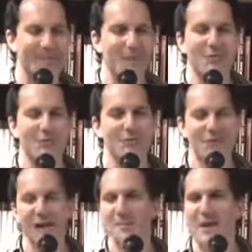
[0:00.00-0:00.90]
You
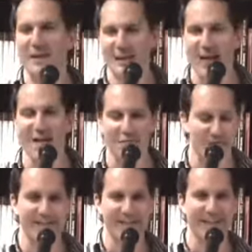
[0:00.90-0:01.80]
do not buy
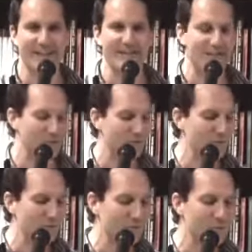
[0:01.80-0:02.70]
lottery tickets.
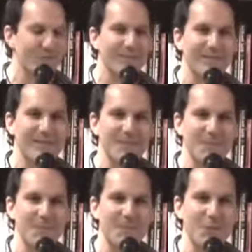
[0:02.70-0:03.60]
You
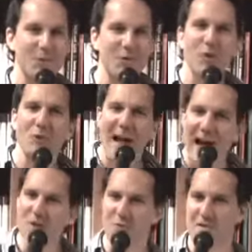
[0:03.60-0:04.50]
go
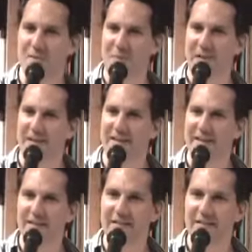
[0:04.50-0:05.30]
cow tipping."